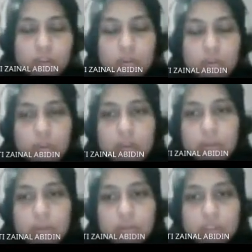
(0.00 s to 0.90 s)
we come out
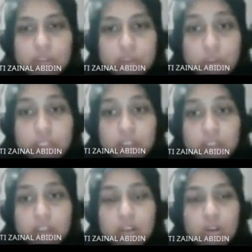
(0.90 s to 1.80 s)
with this one.
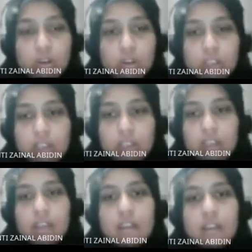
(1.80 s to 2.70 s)
Okay,
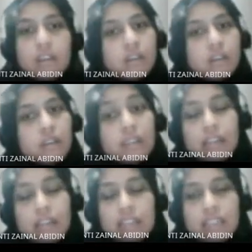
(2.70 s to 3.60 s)
a
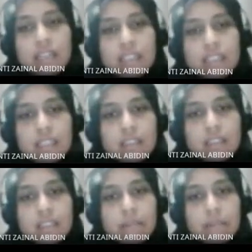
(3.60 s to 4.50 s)
class, like I said, there's
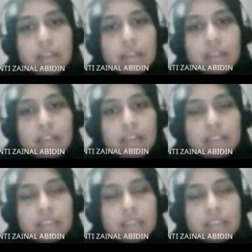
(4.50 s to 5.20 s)
some middle class.